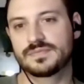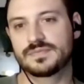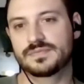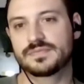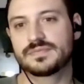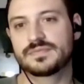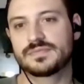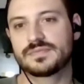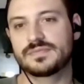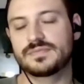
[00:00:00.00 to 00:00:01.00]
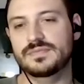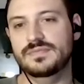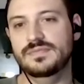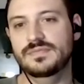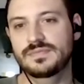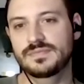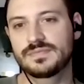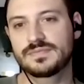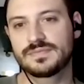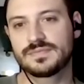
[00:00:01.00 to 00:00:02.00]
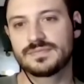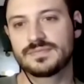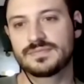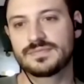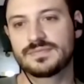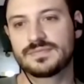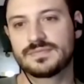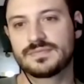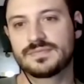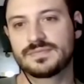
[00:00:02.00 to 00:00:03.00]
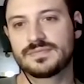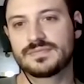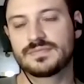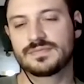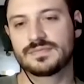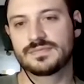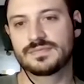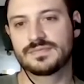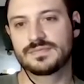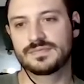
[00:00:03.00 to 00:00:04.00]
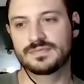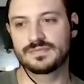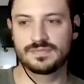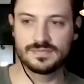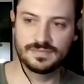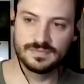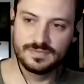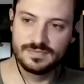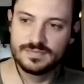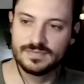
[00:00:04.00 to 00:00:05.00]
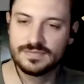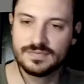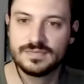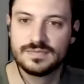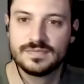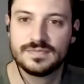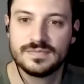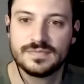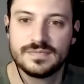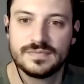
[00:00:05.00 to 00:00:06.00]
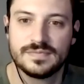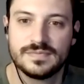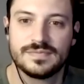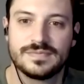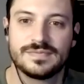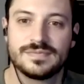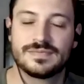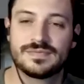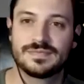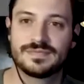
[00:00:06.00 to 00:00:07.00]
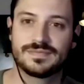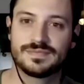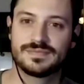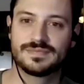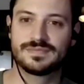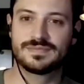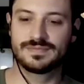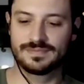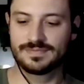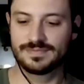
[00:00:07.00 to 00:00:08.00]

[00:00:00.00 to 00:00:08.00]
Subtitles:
This person isn't speaking.